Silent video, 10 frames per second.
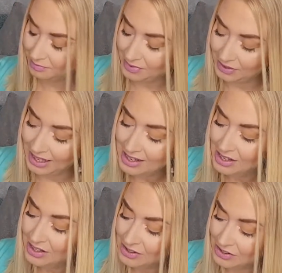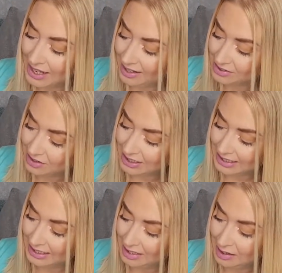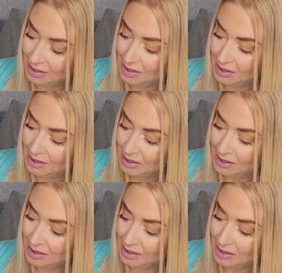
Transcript: Okay, so yeah, it's got like a little